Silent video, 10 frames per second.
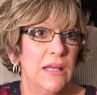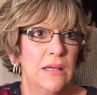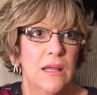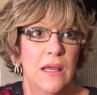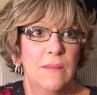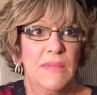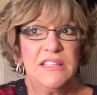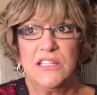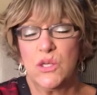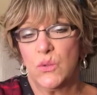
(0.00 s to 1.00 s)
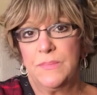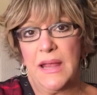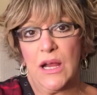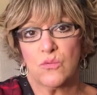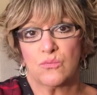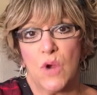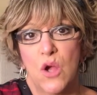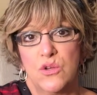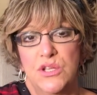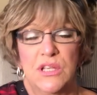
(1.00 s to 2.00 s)
And my sister would make a
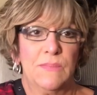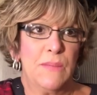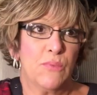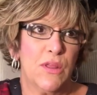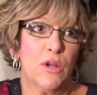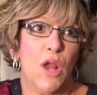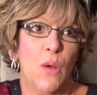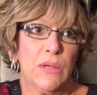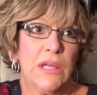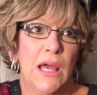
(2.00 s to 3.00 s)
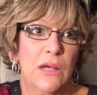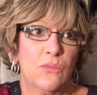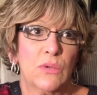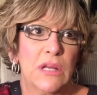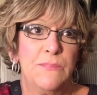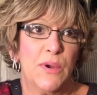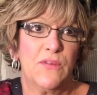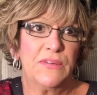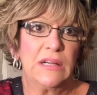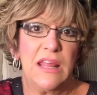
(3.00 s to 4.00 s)
roast, and my brother-in-law would cut it really
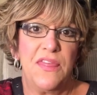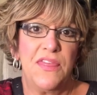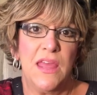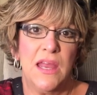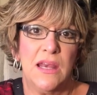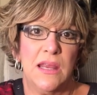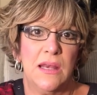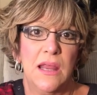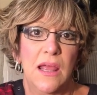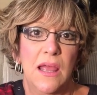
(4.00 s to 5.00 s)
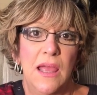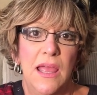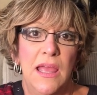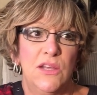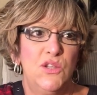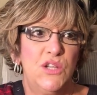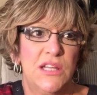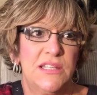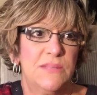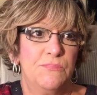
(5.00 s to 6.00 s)
perfectly thin, and, and
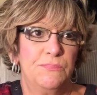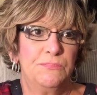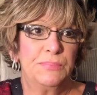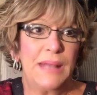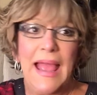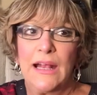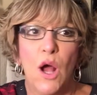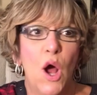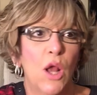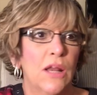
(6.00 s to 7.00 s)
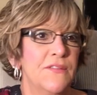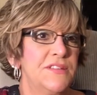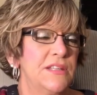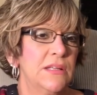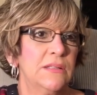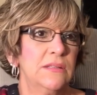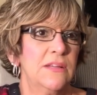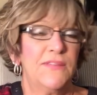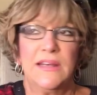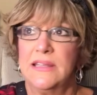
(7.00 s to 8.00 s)
just black olives, and
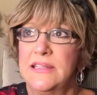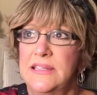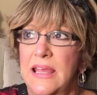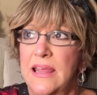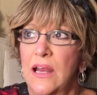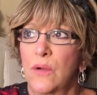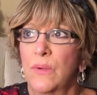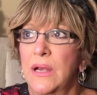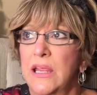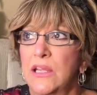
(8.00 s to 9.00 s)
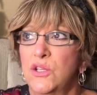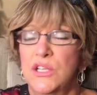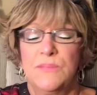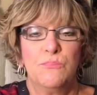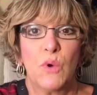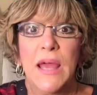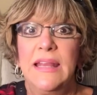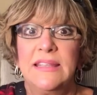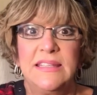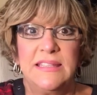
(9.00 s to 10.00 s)
if I didn't say that already, and just
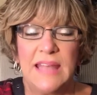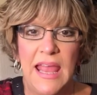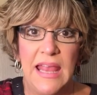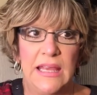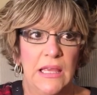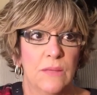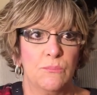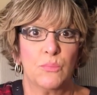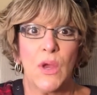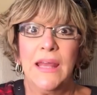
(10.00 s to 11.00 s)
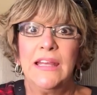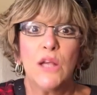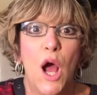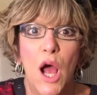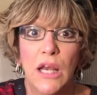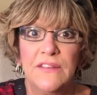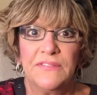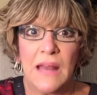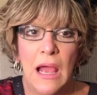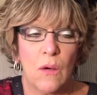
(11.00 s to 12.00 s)
breaded steak and breaded
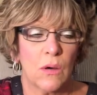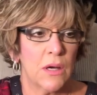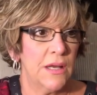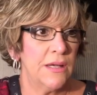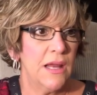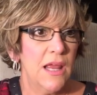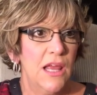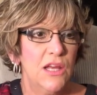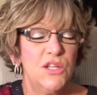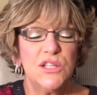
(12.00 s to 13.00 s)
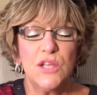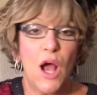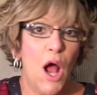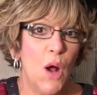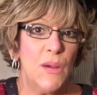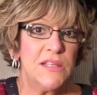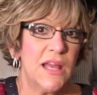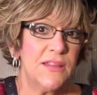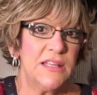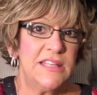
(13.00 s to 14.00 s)
cauliflower, and just always
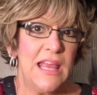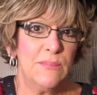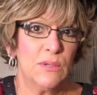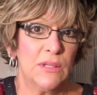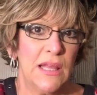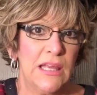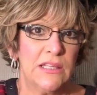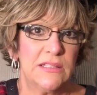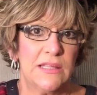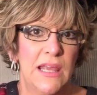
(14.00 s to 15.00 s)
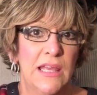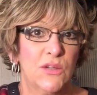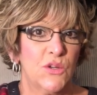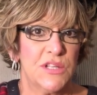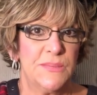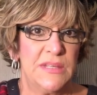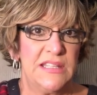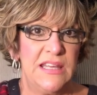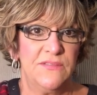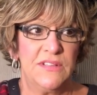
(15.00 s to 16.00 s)
on the table at, at Christmas
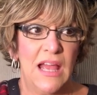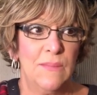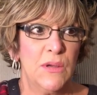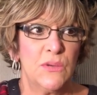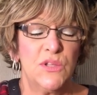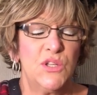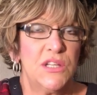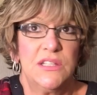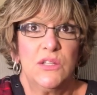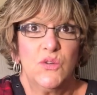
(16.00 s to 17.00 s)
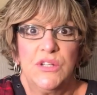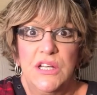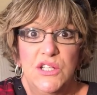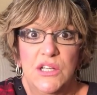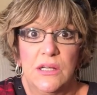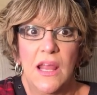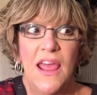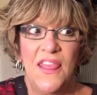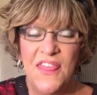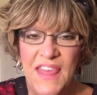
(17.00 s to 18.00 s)
Eve time. It was just a tradition.
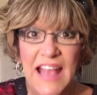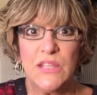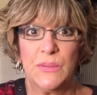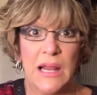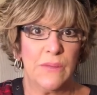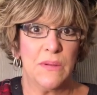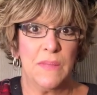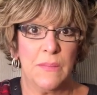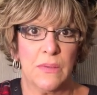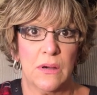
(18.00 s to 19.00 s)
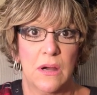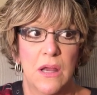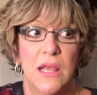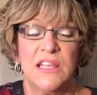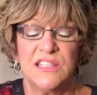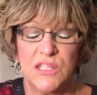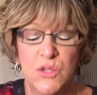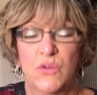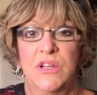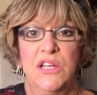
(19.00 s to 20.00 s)
That's what I remember is the
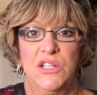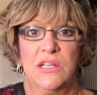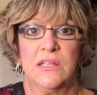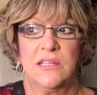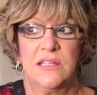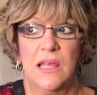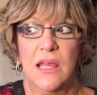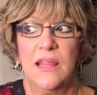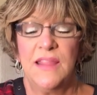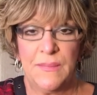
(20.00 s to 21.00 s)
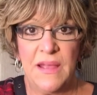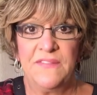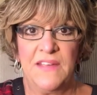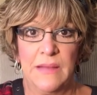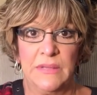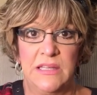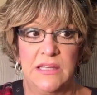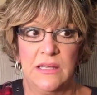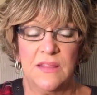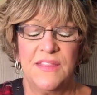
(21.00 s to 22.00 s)
traditions that my family
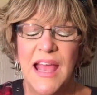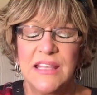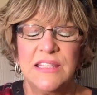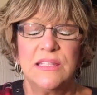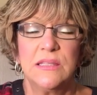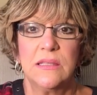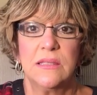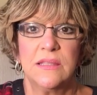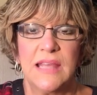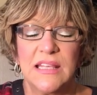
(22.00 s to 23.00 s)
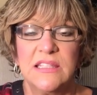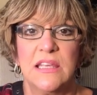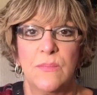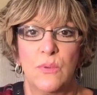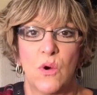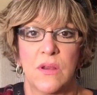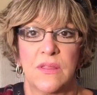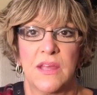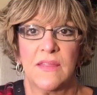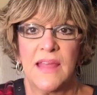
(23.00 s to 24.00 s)
did. That's, that's the
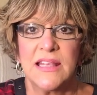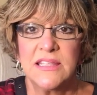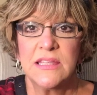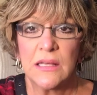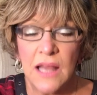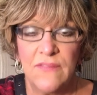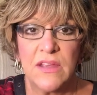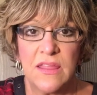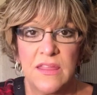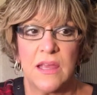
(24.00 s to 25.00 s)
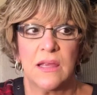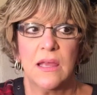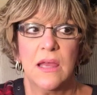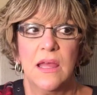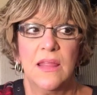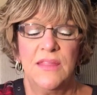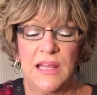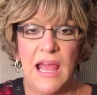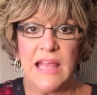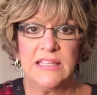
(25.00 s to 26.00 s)
important thing. That's the loving thing
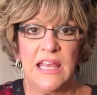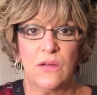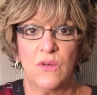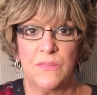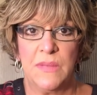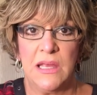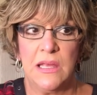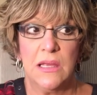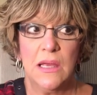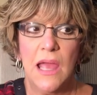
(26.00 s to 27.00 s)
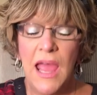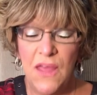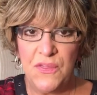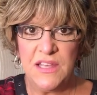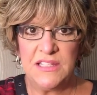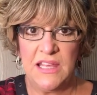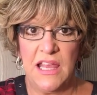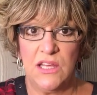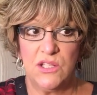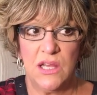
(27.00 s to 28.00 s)
that I take with me at this
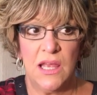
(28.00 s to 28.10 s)
age.